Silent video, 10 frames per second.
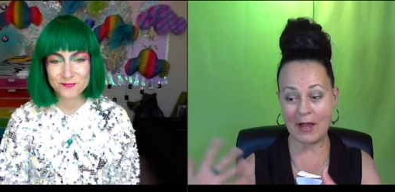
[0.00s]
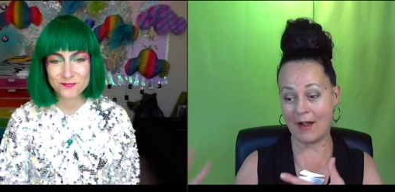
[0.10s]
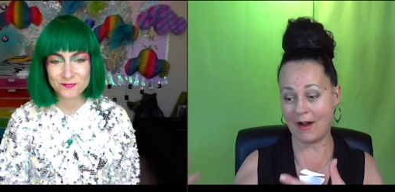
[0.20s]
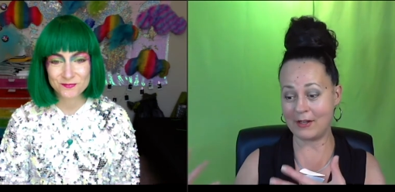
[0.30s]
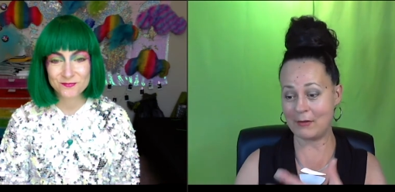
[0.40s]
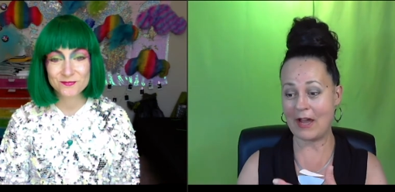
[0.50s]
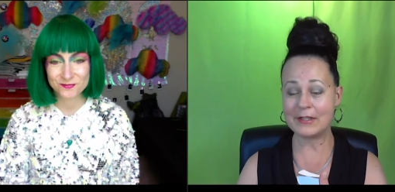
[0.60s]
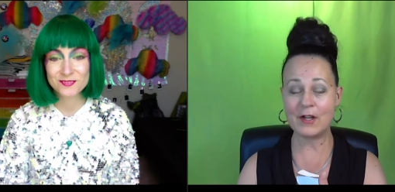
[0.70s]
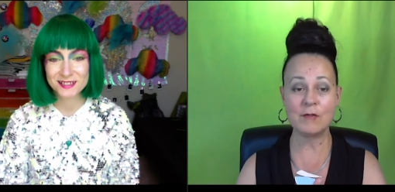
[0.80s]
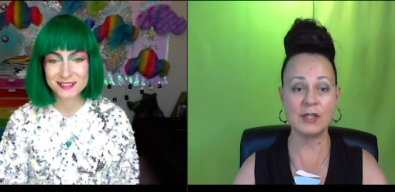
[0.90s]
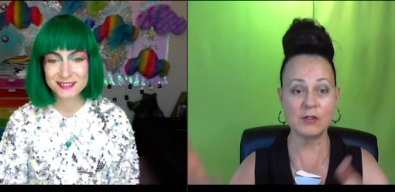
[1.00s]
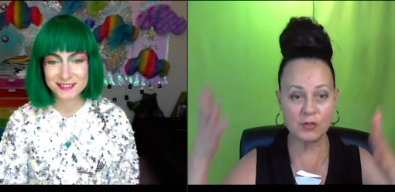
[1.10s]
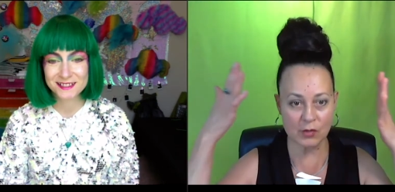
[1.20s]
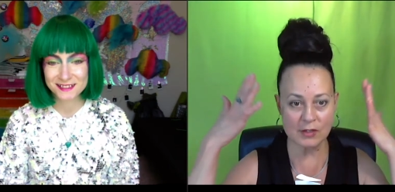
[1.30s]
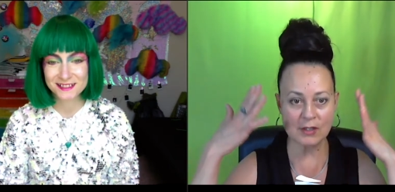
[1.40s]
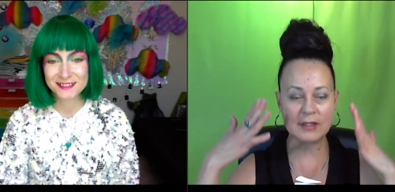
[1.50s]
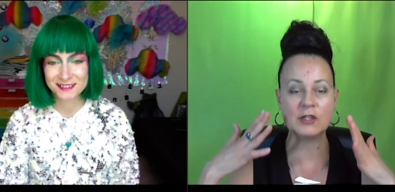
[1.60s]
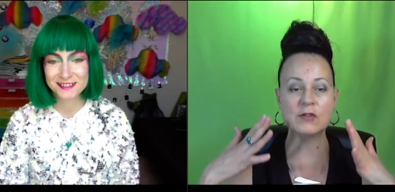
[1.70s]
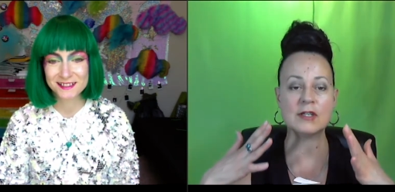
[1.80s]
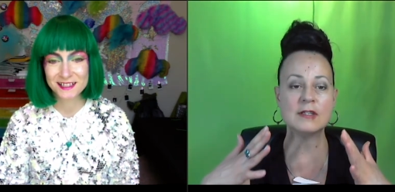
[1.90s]
Speaker 1: you are you having a conversation, or is it like
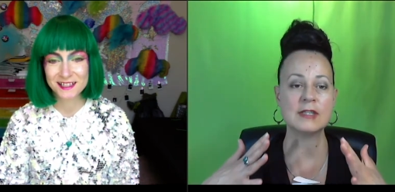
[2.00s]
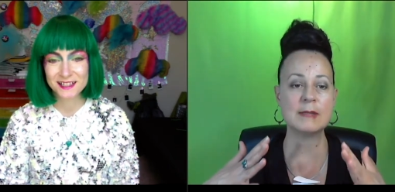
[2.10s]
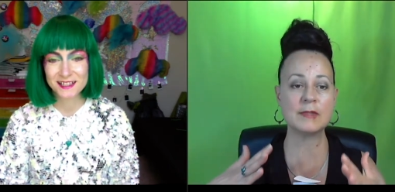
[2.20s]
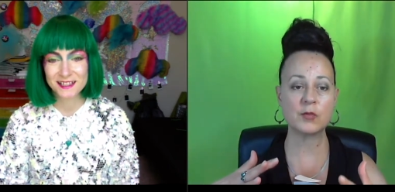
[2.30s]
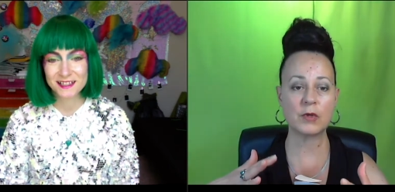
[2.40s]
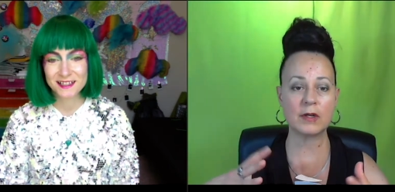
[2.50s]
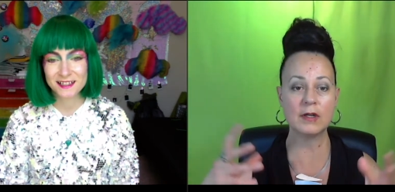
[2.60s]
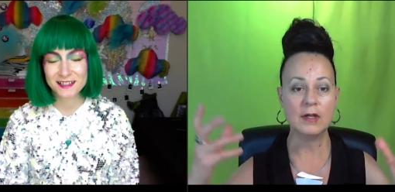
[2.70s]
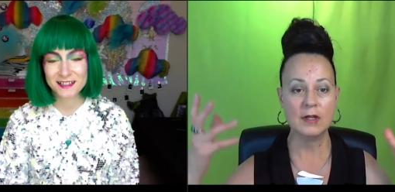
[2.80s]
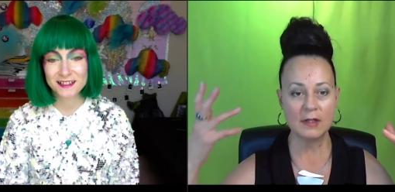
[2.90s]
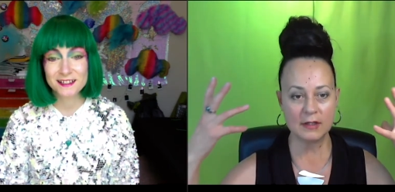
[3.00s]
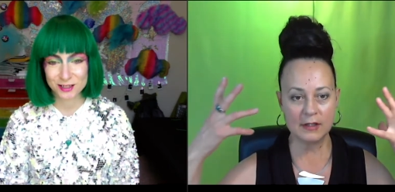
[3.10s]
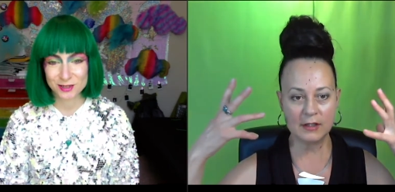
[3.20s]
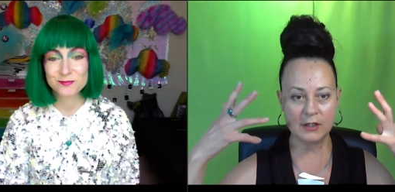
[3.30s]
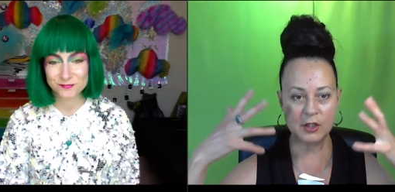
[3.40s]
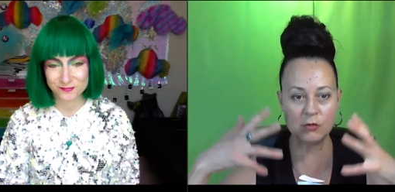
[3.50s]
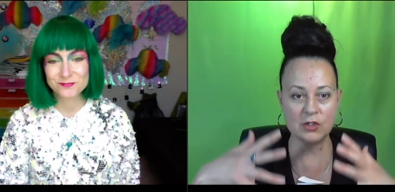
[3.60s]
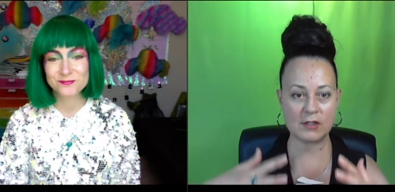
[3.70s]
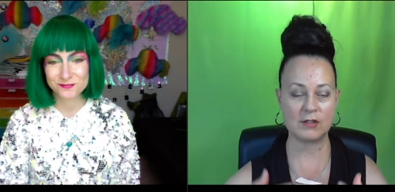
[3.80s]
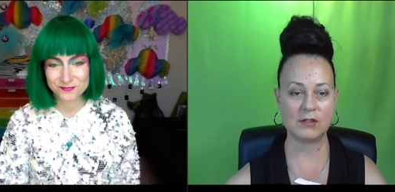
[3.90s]
you said, seamless, where you
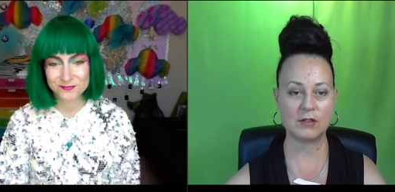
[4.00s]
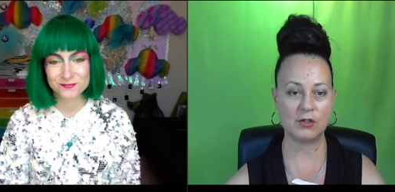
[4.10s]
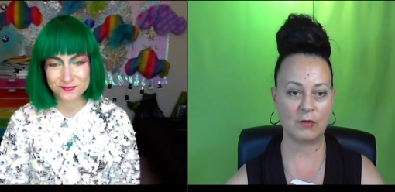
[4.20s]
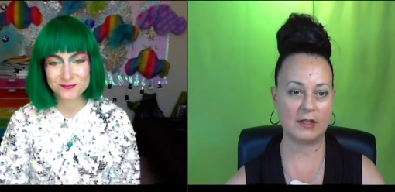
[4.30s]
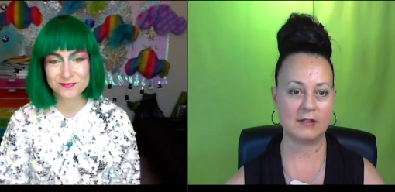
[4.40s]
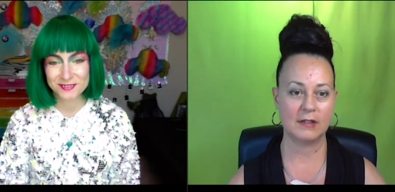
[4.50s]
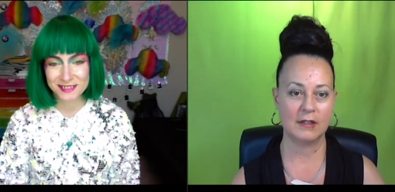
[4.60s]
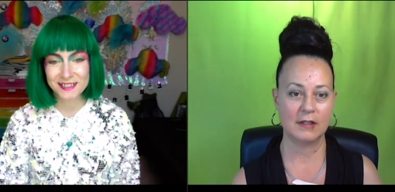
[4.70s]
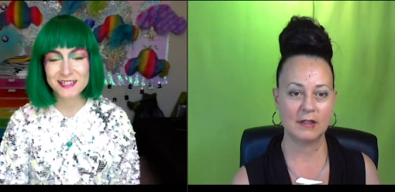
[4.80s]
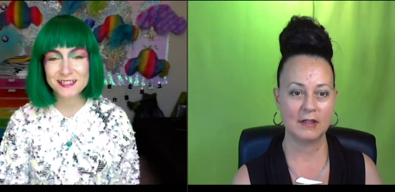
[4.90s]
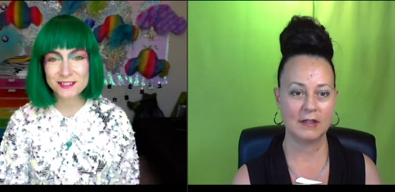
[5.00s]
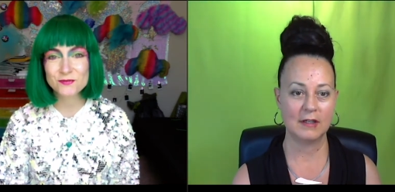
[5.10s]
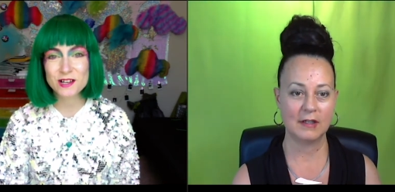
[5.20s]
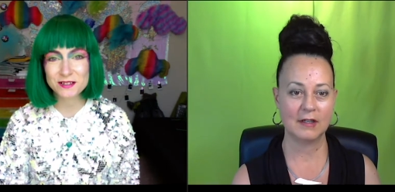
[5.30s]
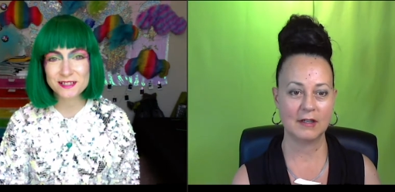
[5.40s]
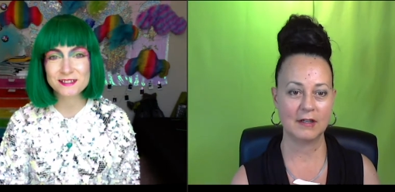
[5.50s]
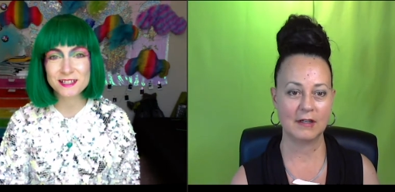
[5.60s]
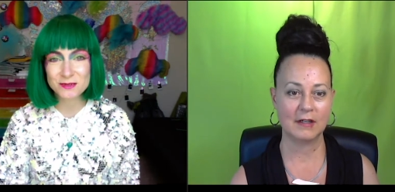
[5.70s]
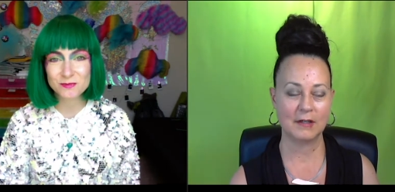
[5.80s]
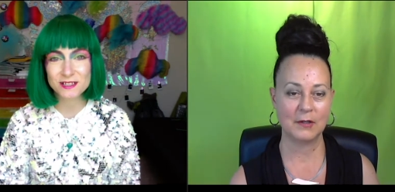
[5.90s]
just do it?
Speaker 2: It is very
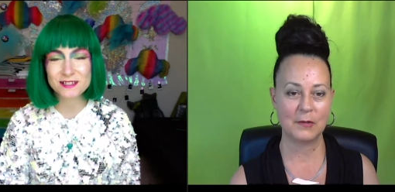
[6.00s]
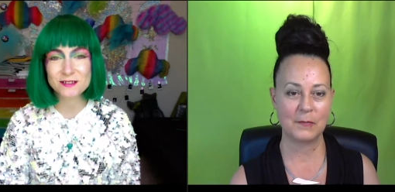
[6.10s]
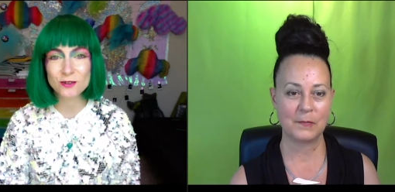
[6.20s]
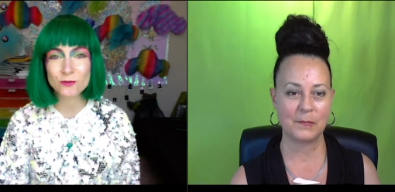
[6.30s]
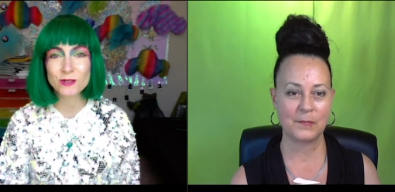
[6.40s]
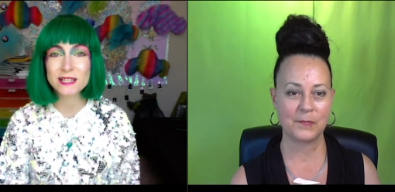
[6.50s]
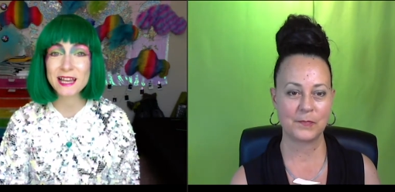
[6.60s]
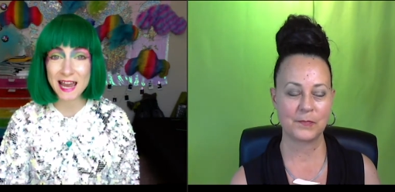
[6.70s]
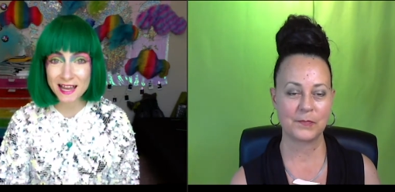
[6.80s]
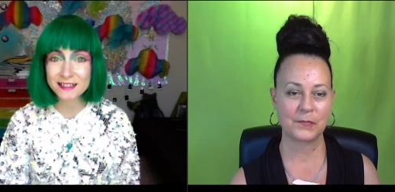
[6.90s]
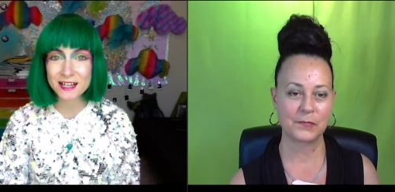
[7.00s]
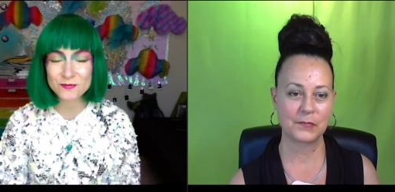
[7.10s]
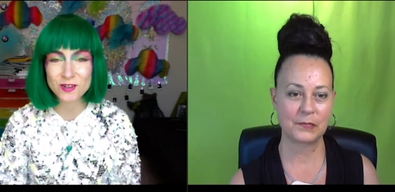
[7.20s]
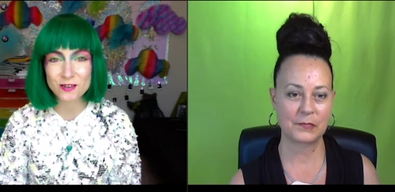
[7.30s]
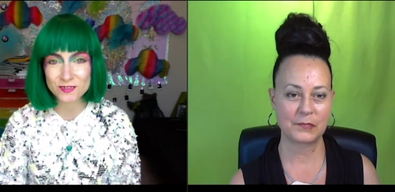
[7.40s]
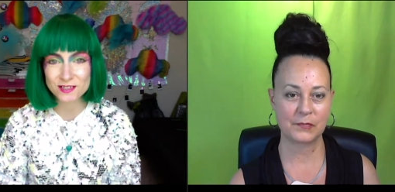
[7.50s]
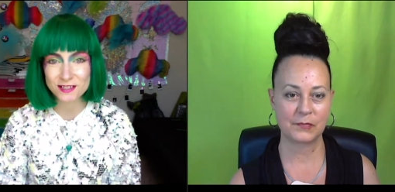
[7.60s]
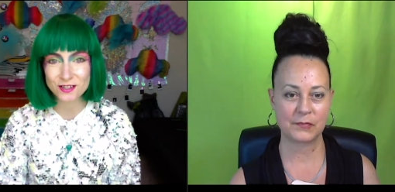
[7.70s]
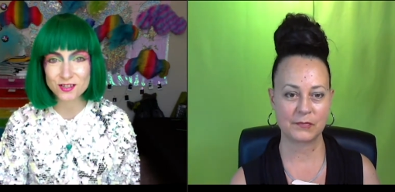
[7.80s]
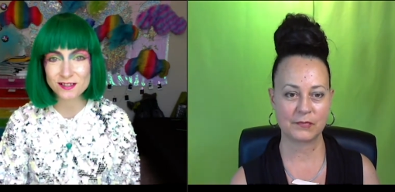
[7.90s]
seamless, though we can have
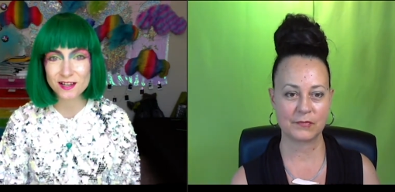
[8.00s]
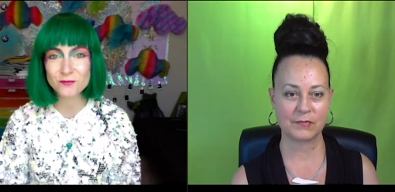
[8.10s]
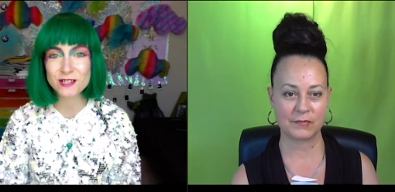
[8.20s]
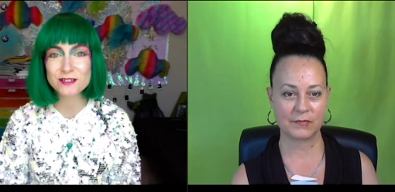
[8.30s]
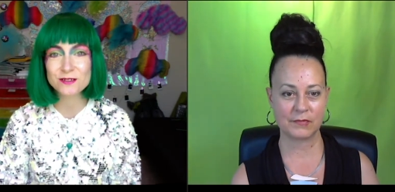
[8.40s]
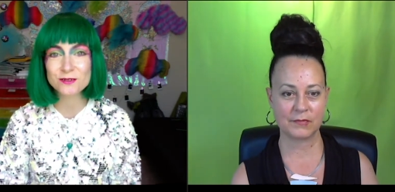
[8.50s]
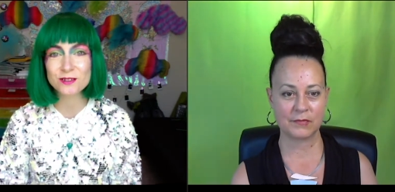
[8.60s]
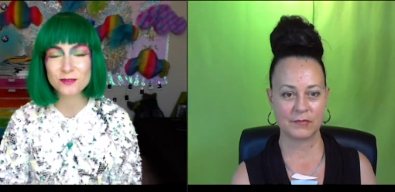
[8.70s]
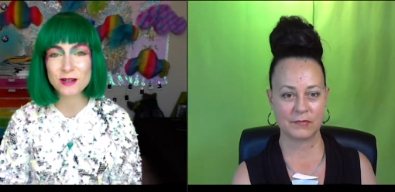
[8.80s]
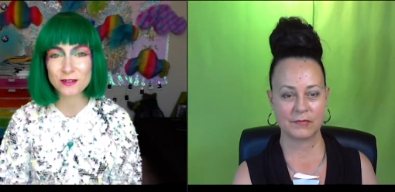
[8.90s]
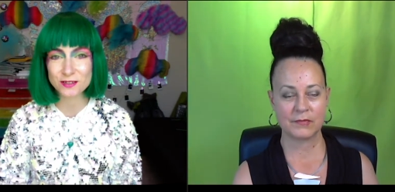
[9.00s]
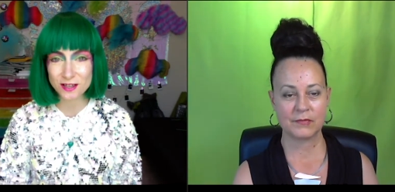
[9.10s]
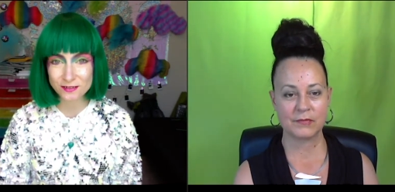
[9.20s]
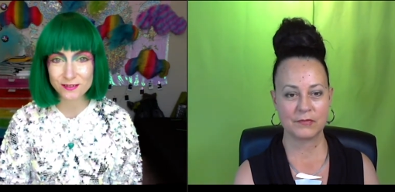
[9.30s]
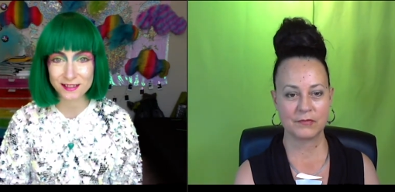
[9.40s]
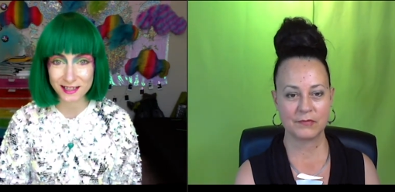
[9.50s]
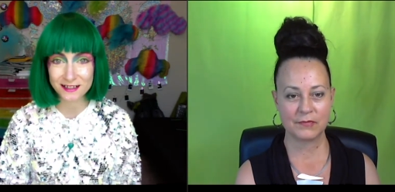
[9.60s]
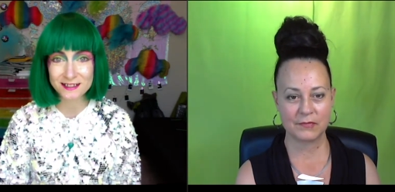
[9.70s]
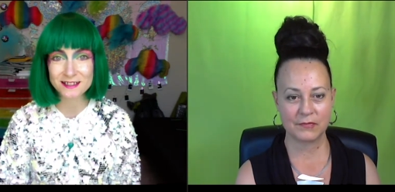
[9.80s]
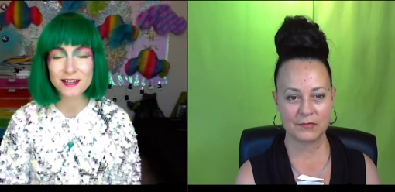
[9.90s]
conversations, and we do about other
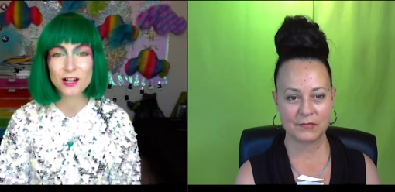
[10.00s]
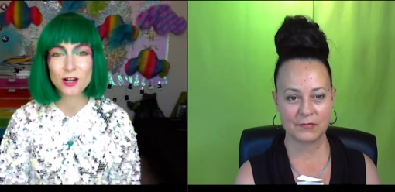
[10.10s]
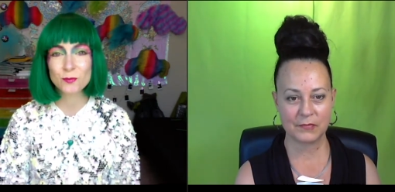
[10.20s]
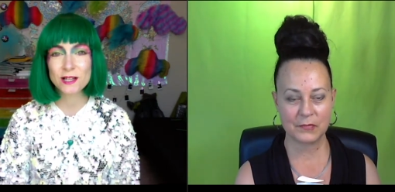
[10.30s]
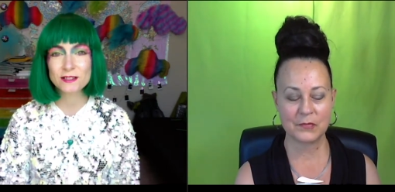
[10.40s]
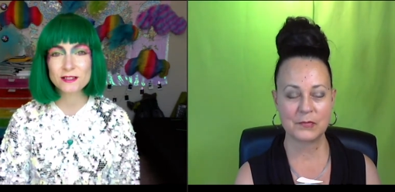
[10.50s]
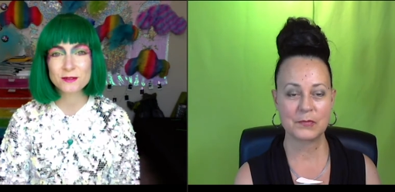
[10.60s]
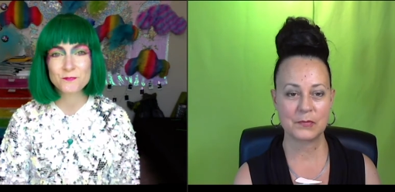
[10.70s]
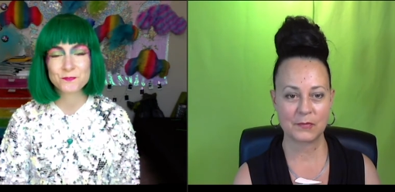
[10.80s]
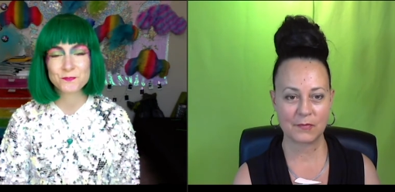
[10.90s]
things. But